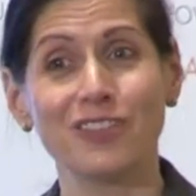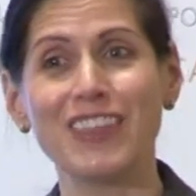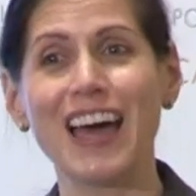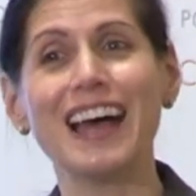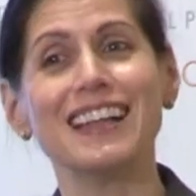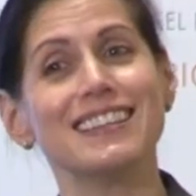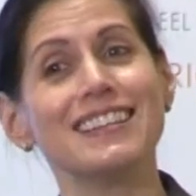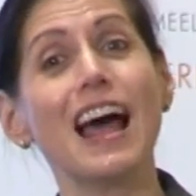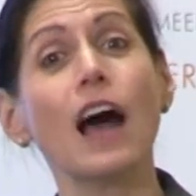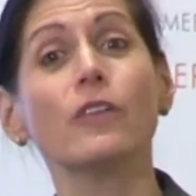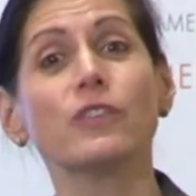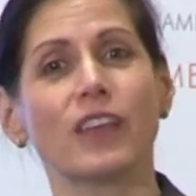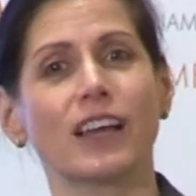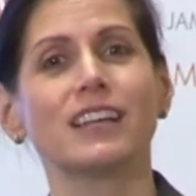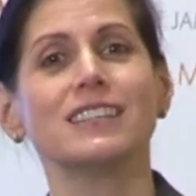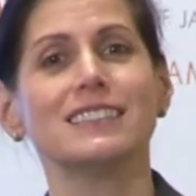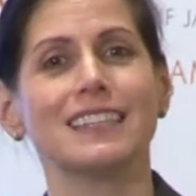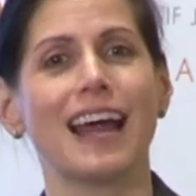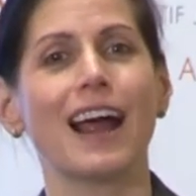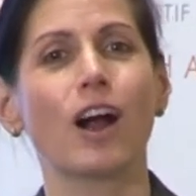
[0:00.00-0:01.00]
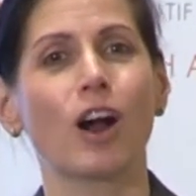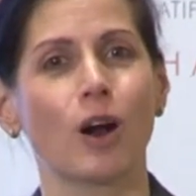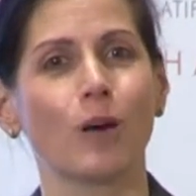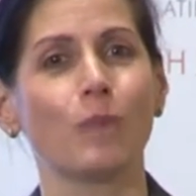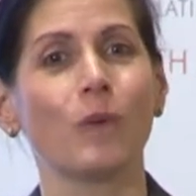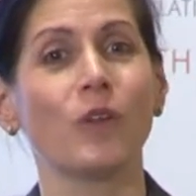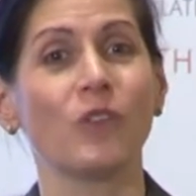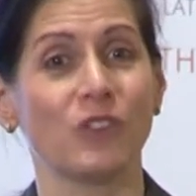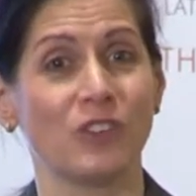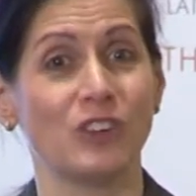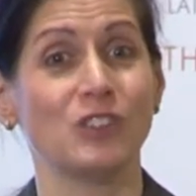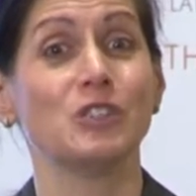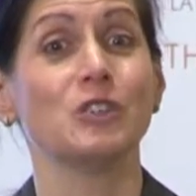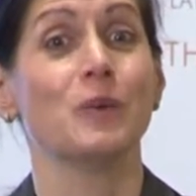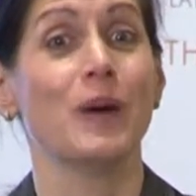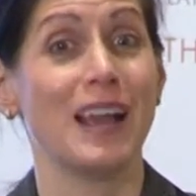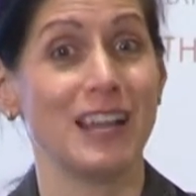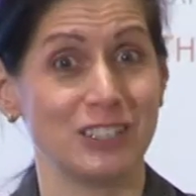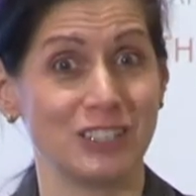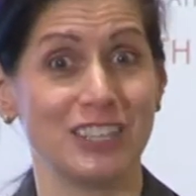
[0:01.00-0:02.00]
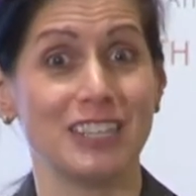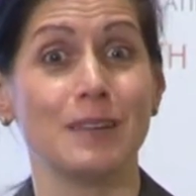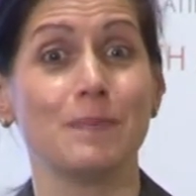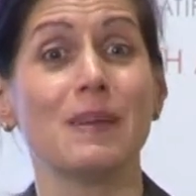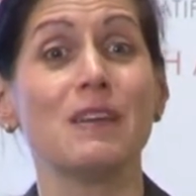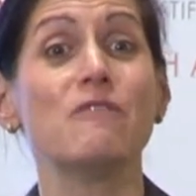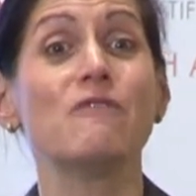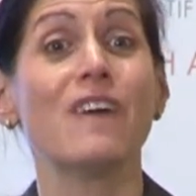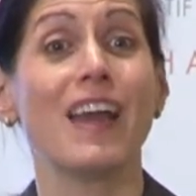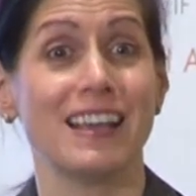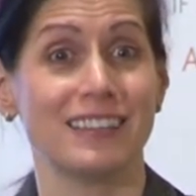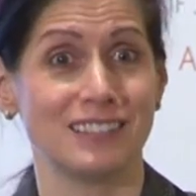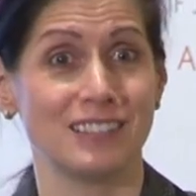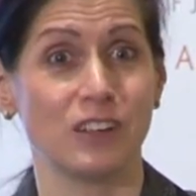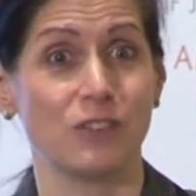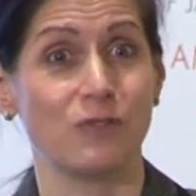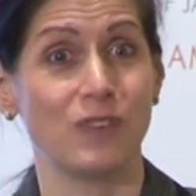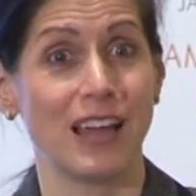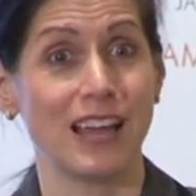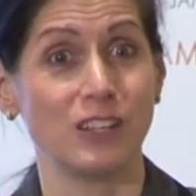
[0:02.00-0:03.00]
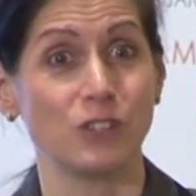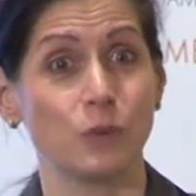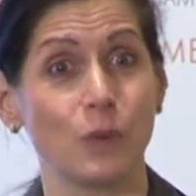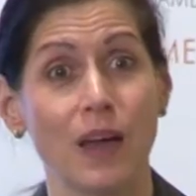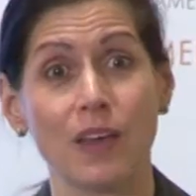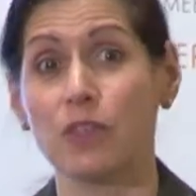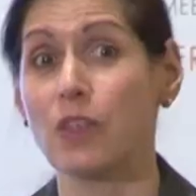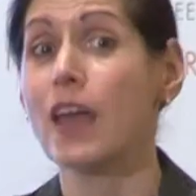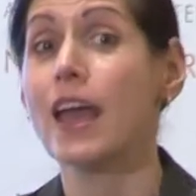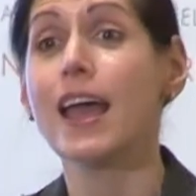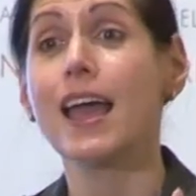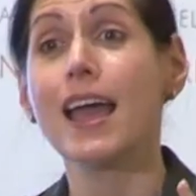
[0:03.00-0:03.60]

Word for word: That sounds like a terrible situation to be face to face with.